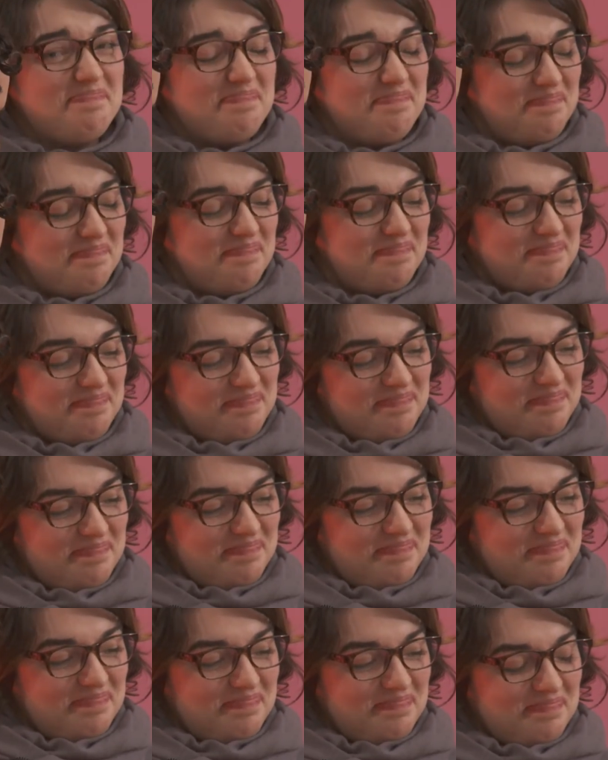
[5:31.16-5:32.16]

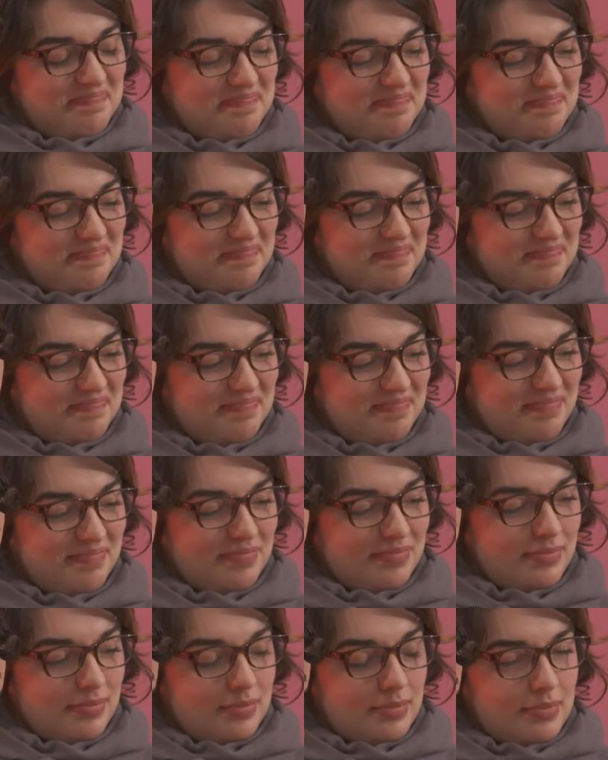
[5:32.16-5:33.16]

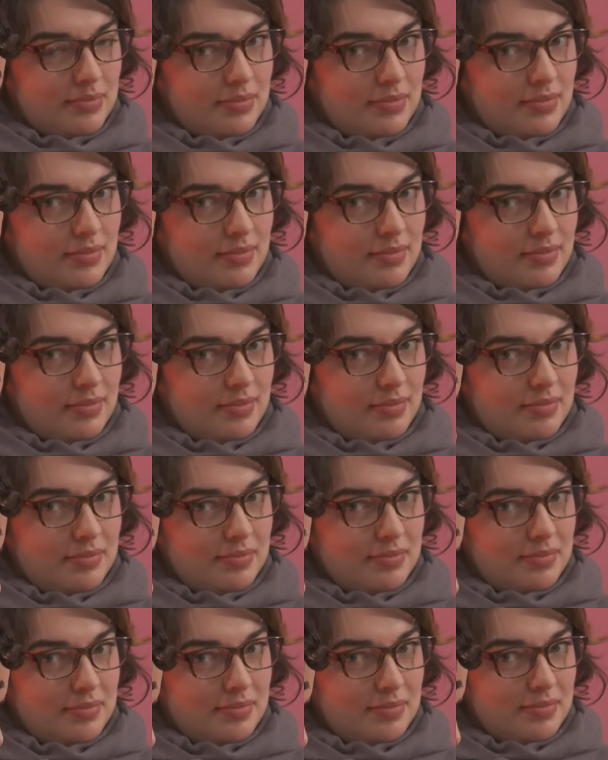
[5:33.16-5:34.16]

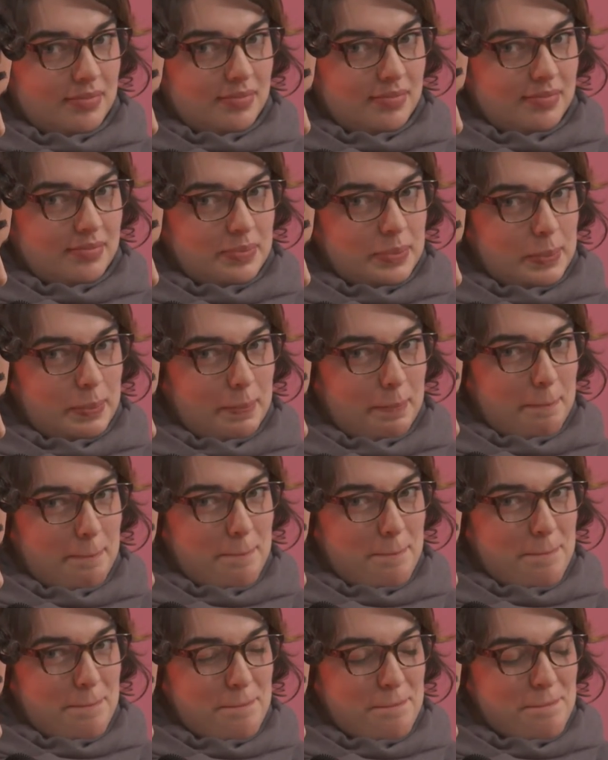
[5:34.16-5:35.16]

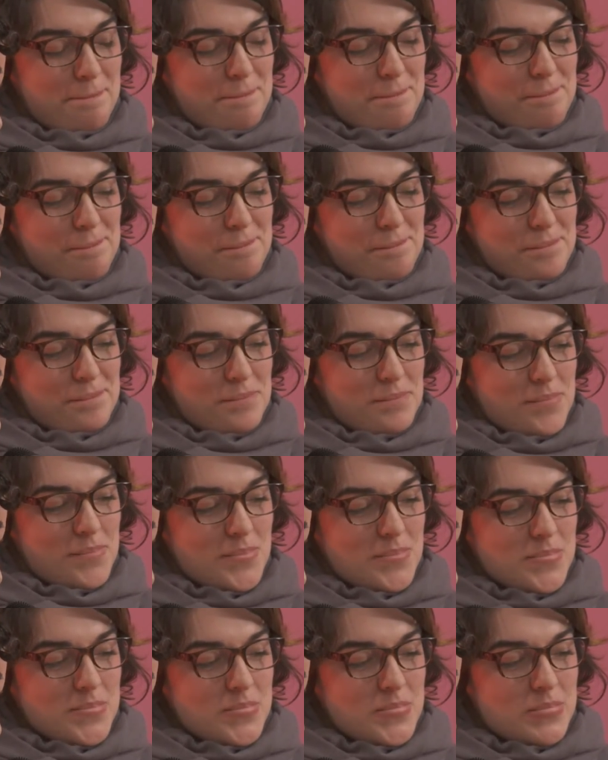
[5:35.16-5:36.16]

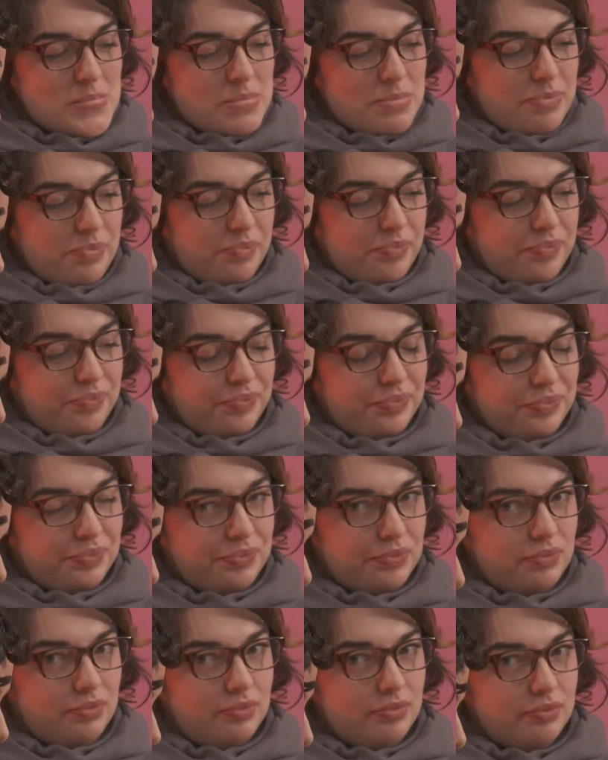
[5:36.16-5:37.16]

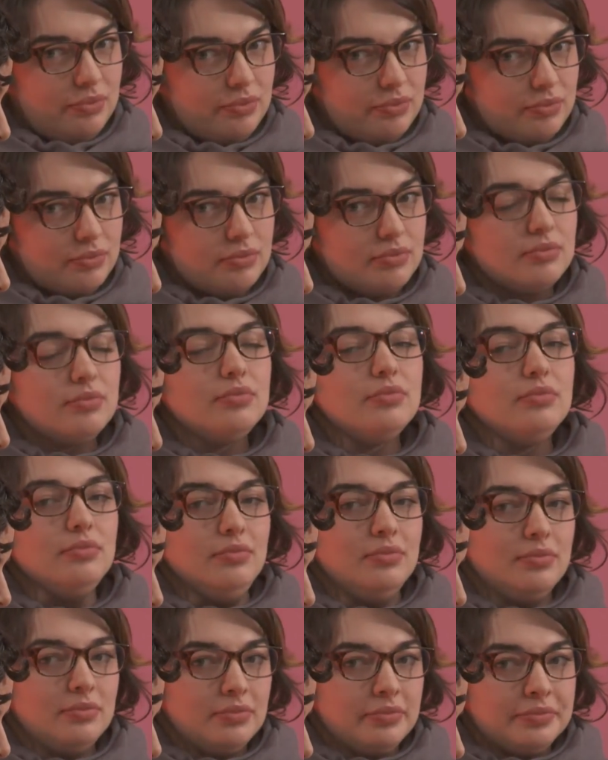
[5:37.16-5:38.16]

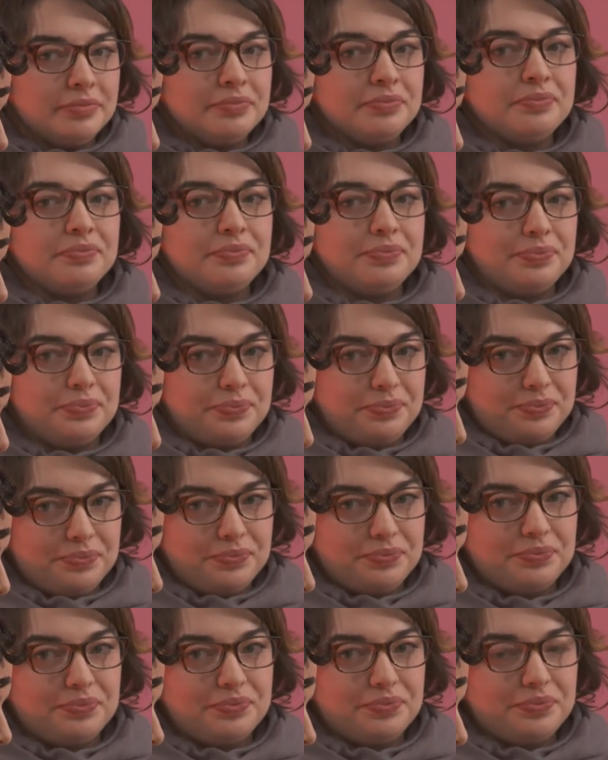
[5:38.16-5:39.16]
The person shown says nothing.